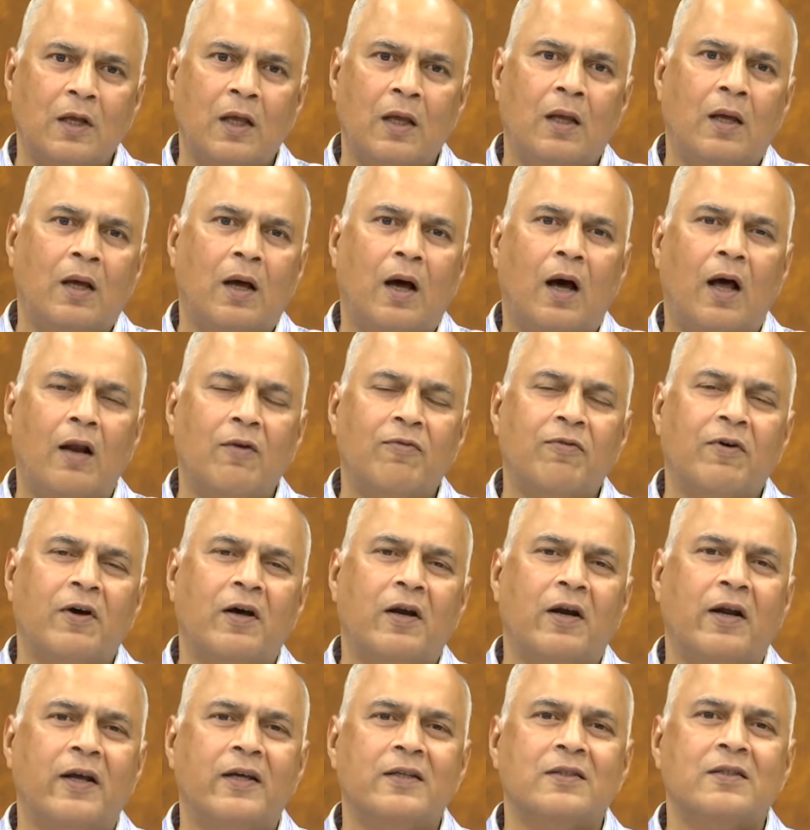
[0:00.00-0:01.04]
alpha
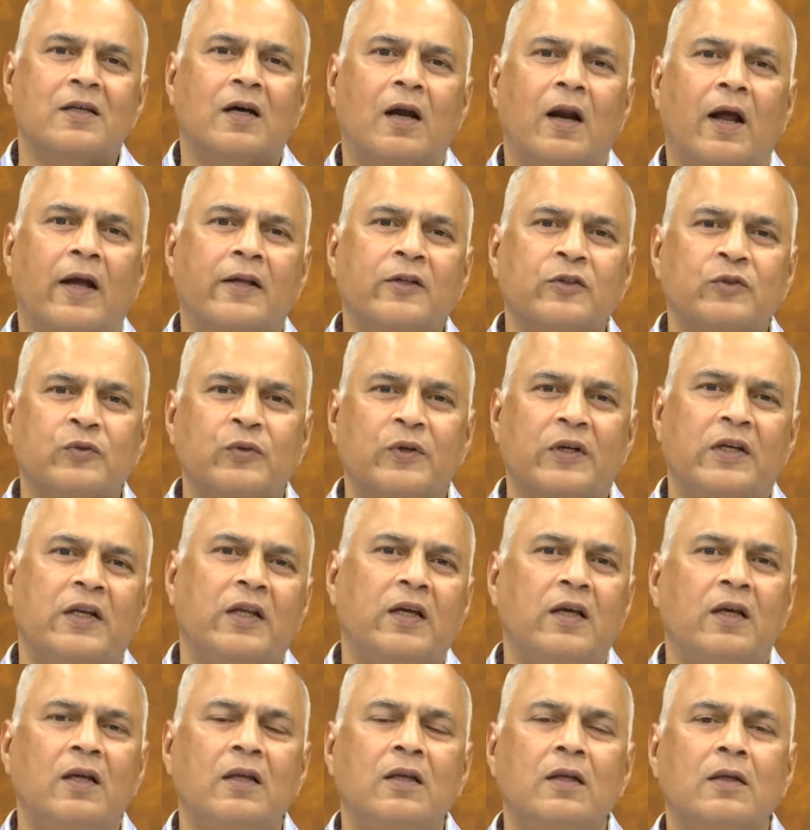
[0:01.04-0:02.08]
rays are
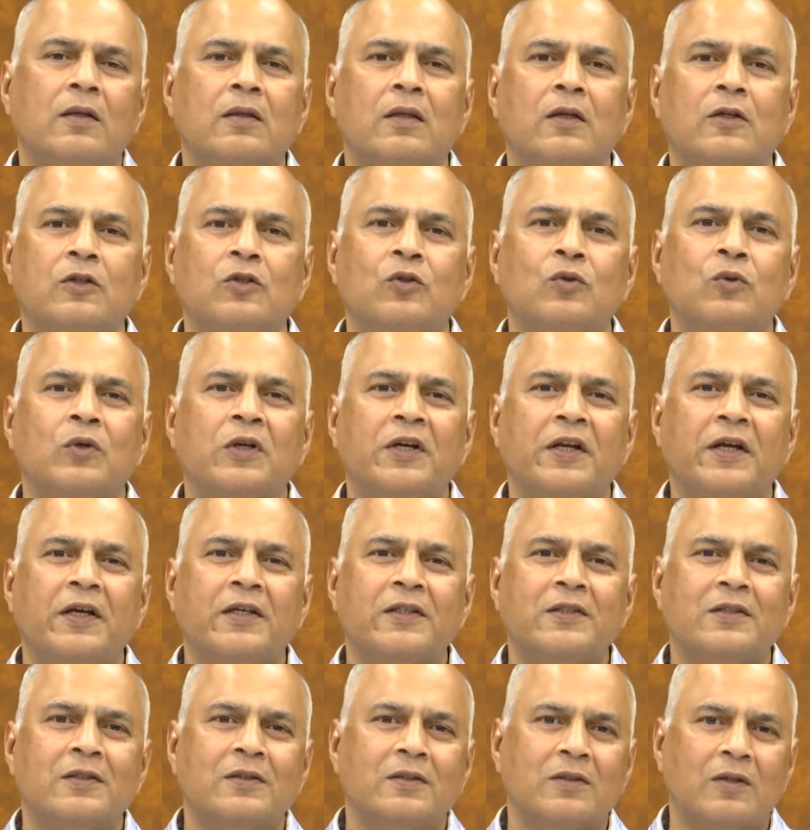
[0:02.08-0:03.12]
actually the
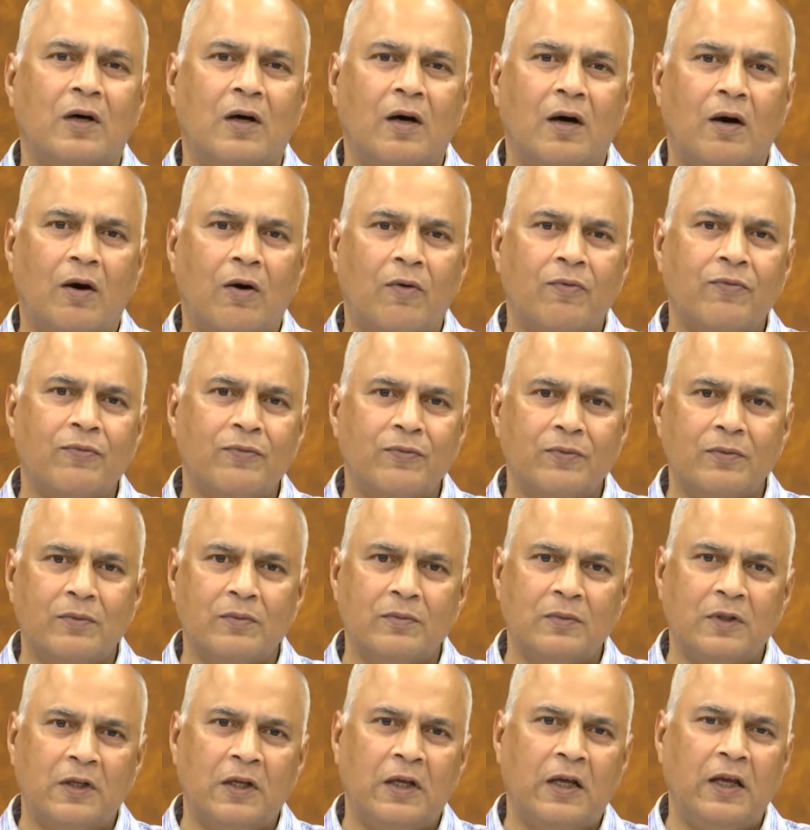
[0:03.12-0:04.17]
nucleus of
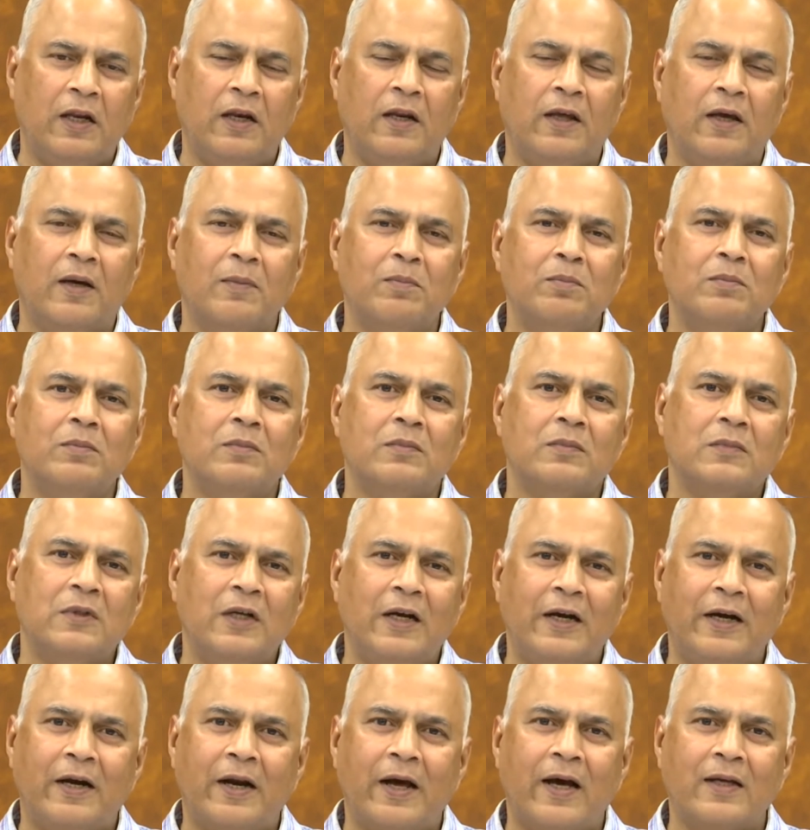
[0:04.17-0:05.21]
helium. It
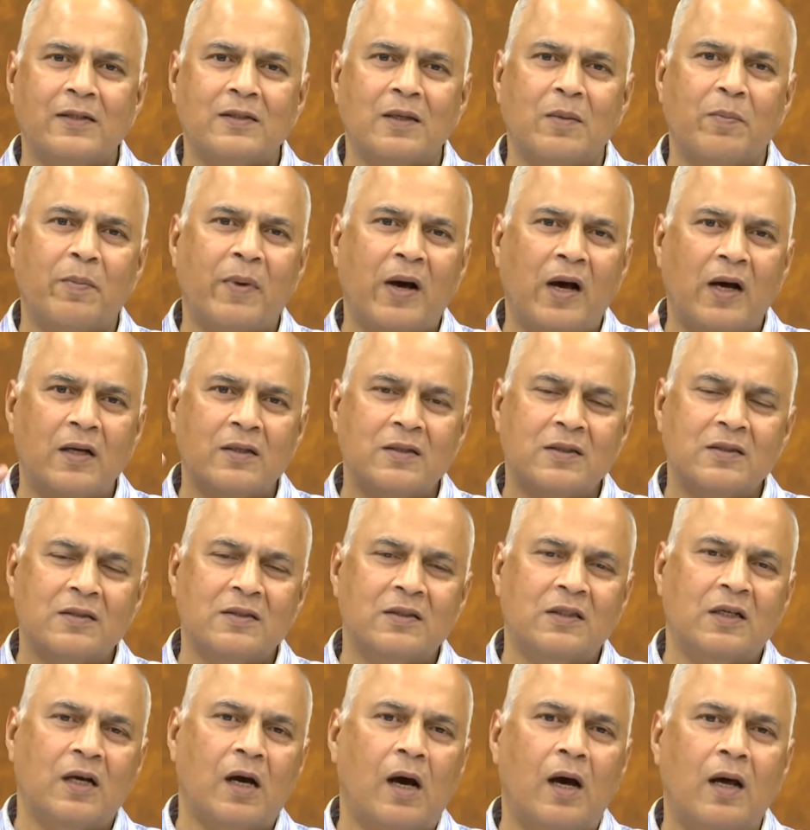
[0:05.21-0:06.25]
has a mass,
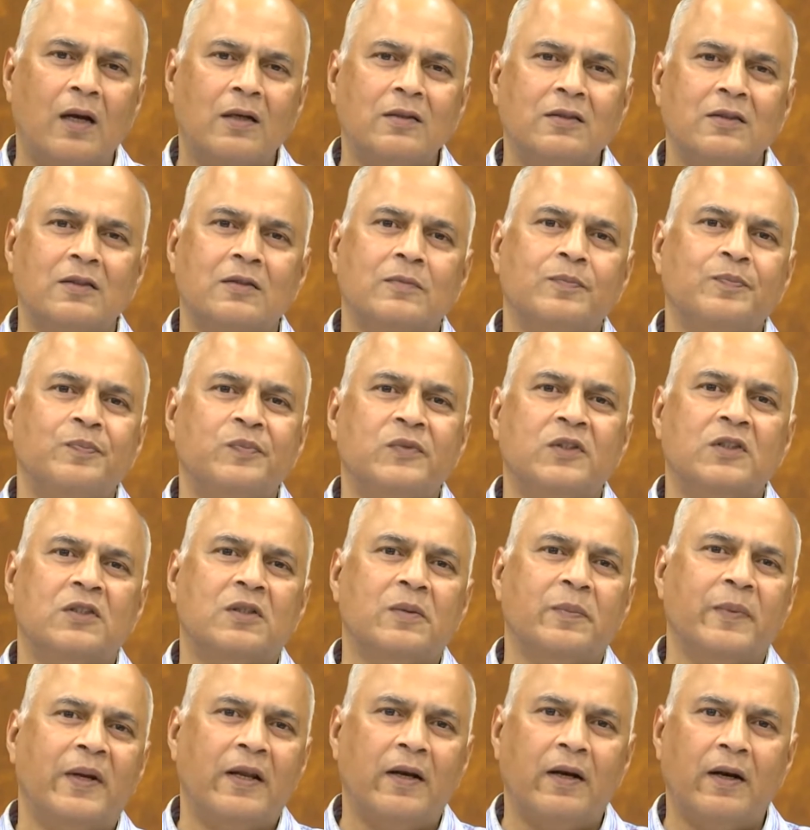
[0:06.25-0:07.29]
charge.
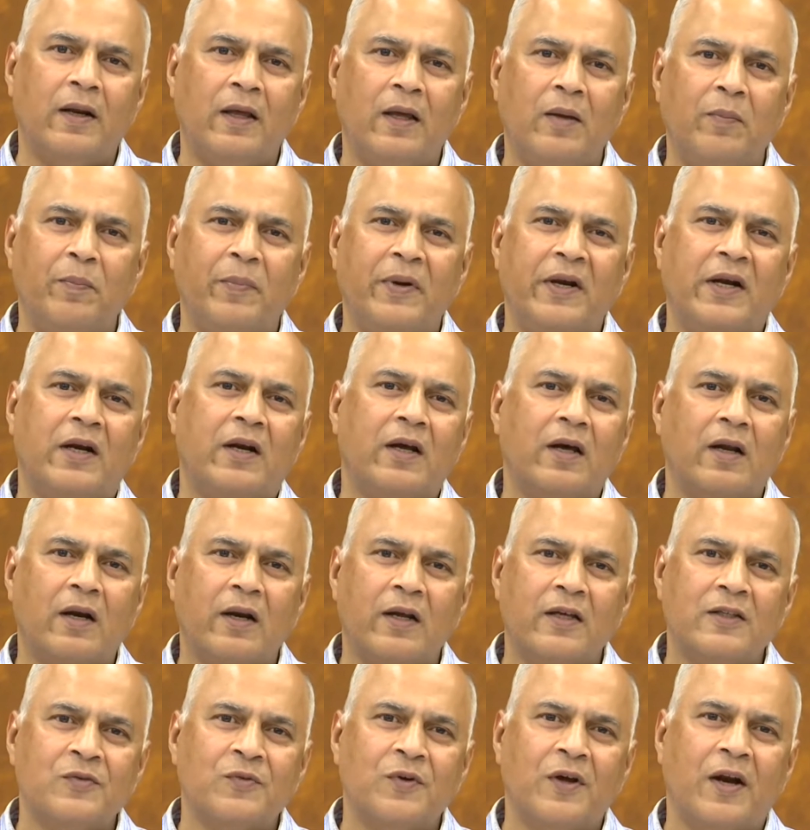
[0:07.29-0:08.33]
Similarly, beta
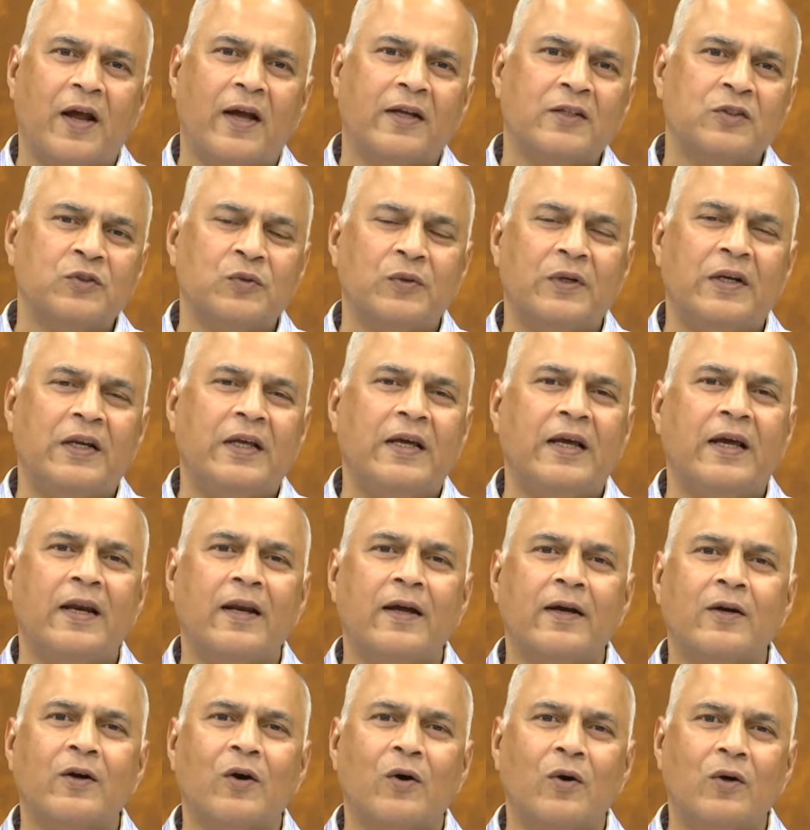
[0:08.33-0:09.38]
rays were actually
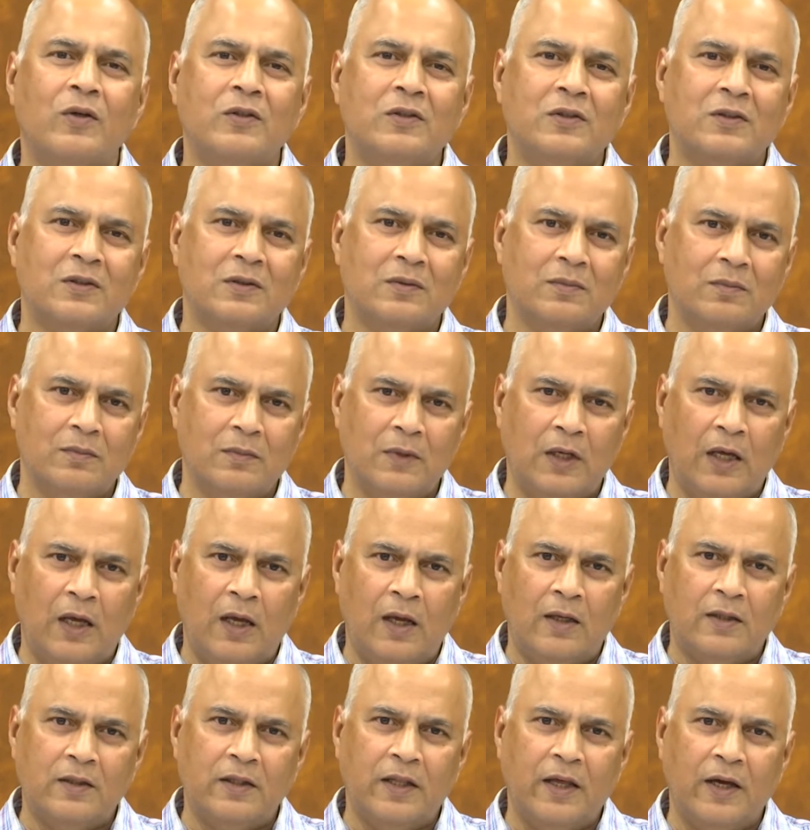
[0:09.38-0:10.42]
electrons.
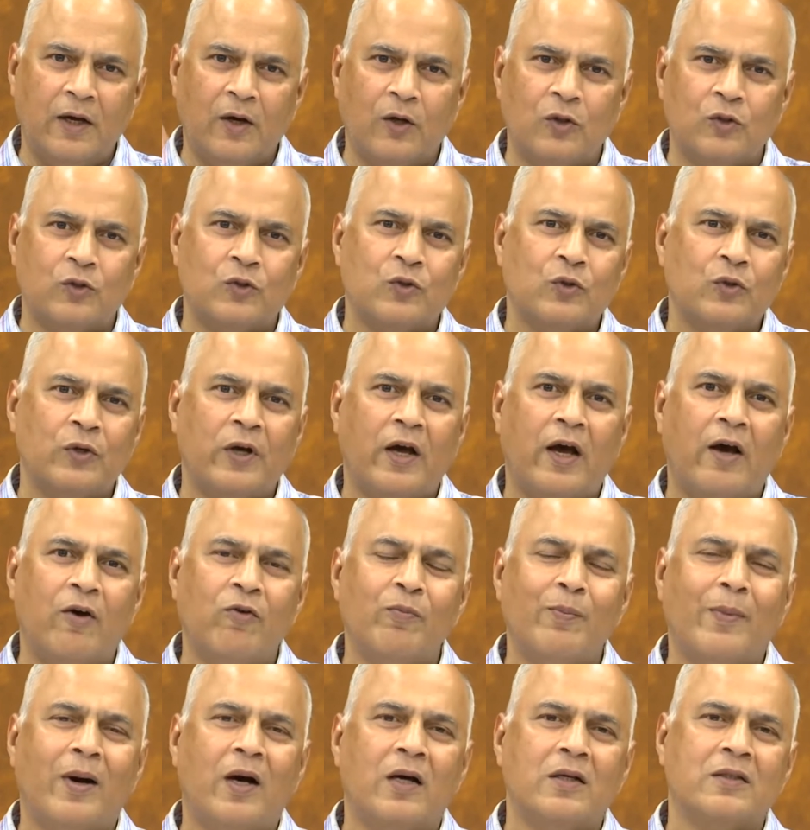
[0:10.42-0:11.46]
They also have
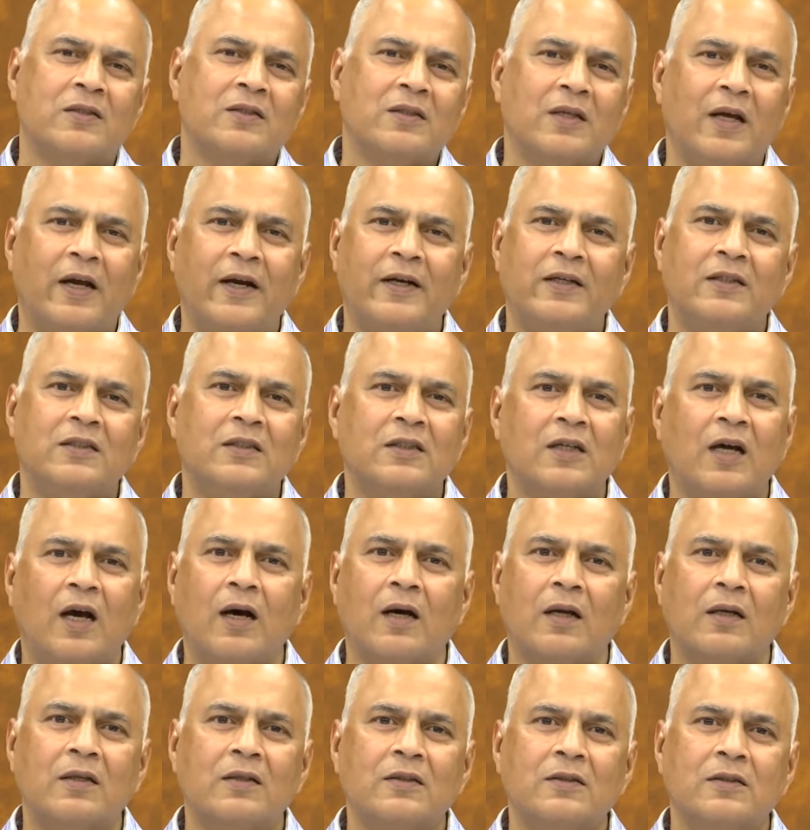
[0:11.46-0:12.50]
mass and charge.
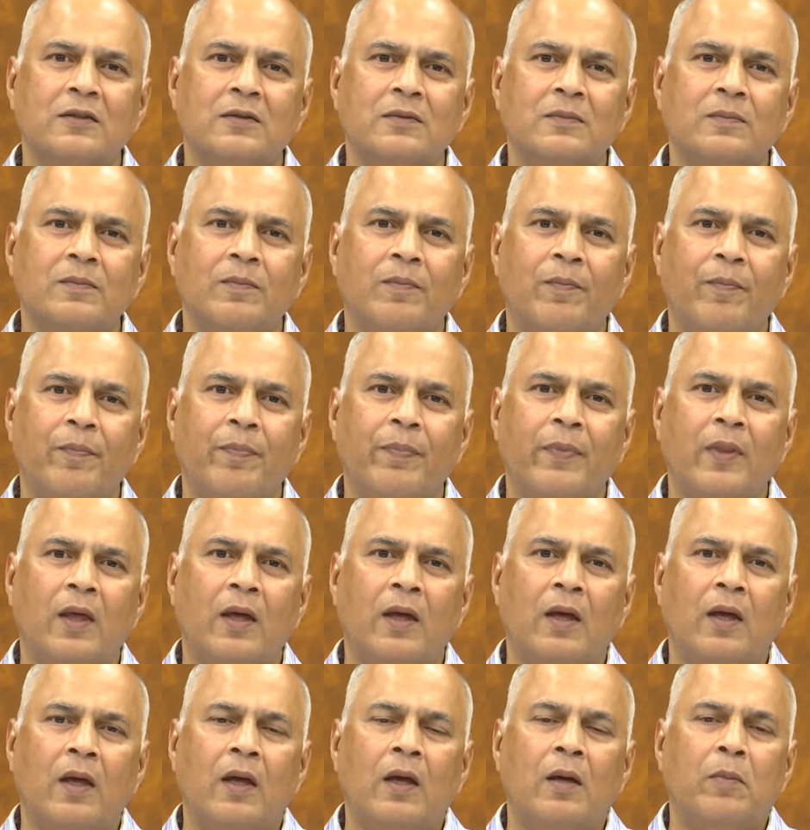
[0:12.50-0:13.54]

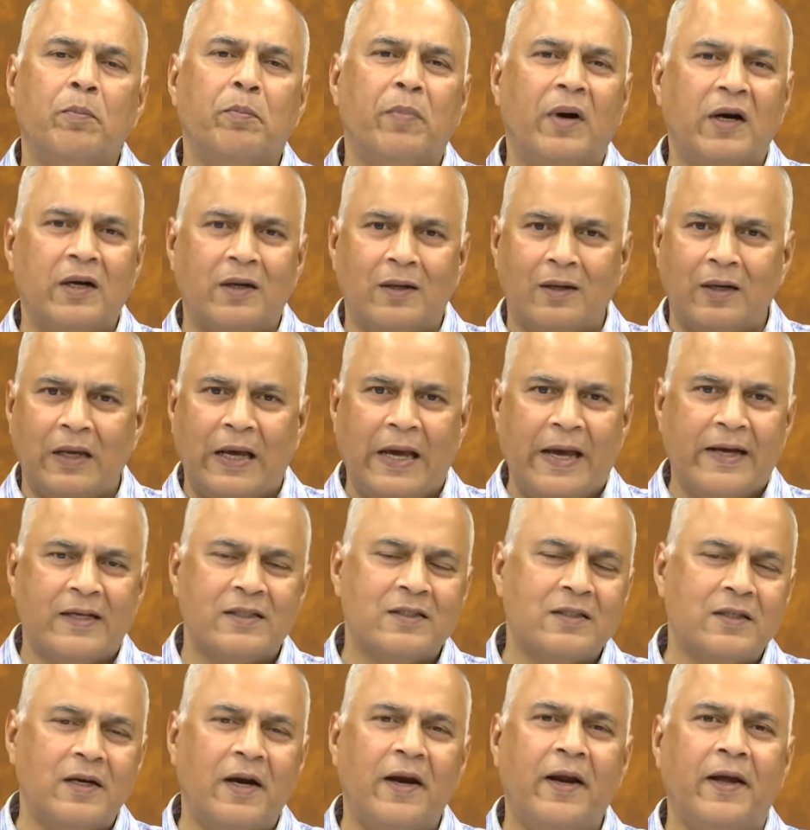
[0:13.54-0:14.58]
But
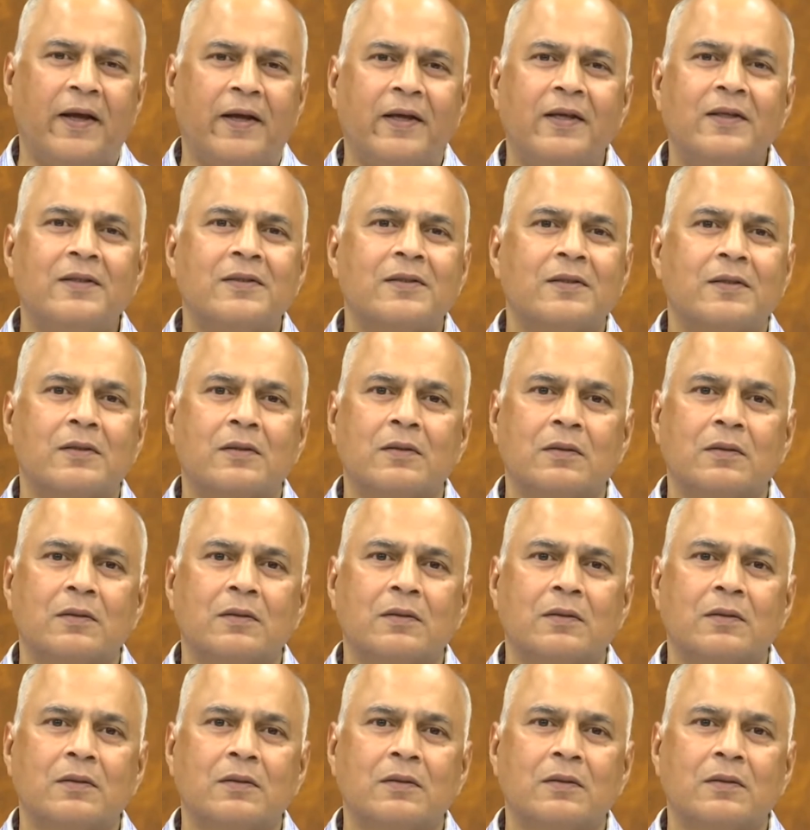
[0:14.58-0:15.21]
X-rays,